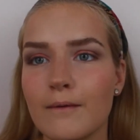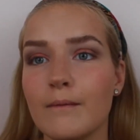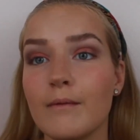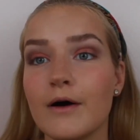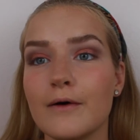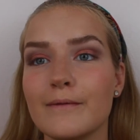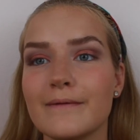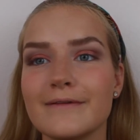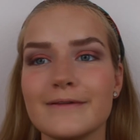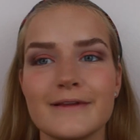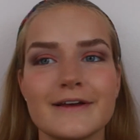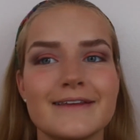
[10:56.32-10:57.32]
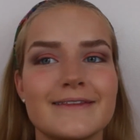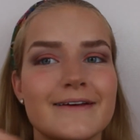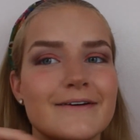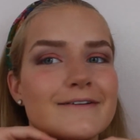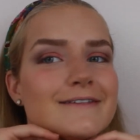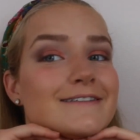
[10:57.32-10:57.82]
Whoa, look at
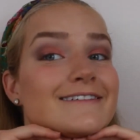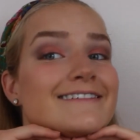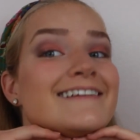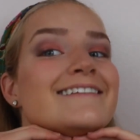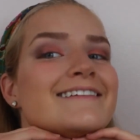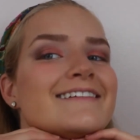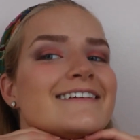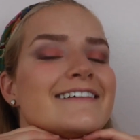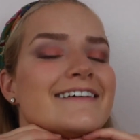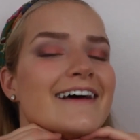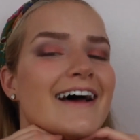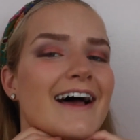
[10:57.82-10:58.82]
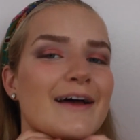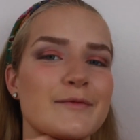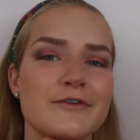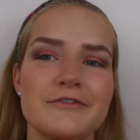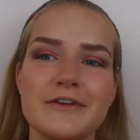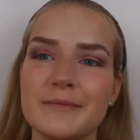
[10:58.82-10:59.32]
those.
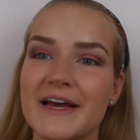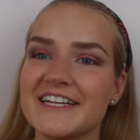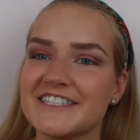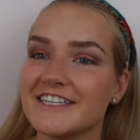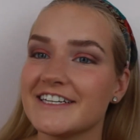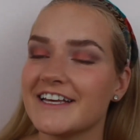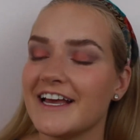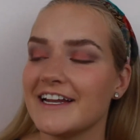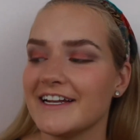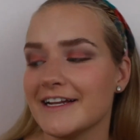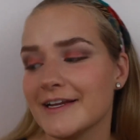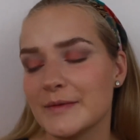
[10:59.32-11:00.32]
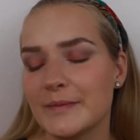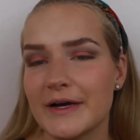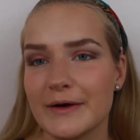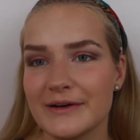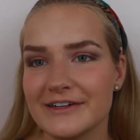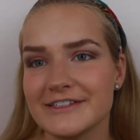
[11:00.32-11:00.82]
iMovie magic editing
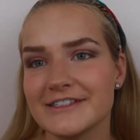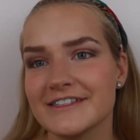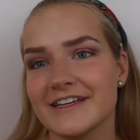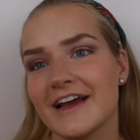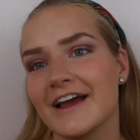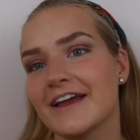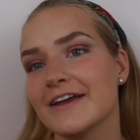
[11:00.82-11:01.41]
powers. I